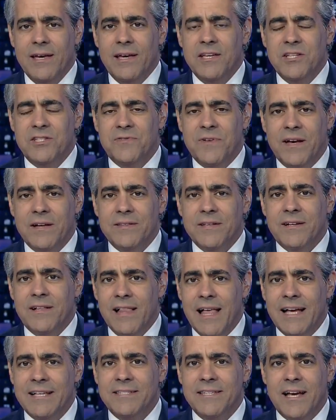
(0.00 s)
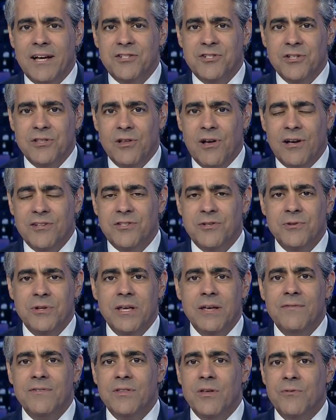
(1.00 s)
He's filed a class action lawsuit,
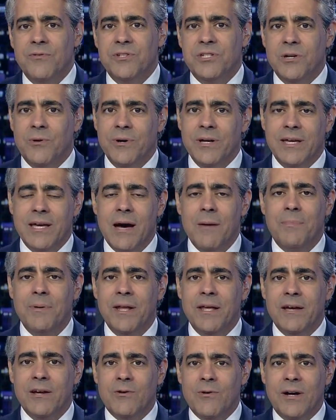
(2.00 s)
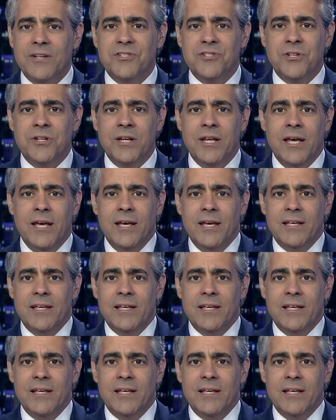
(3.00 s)
even though the towing company in question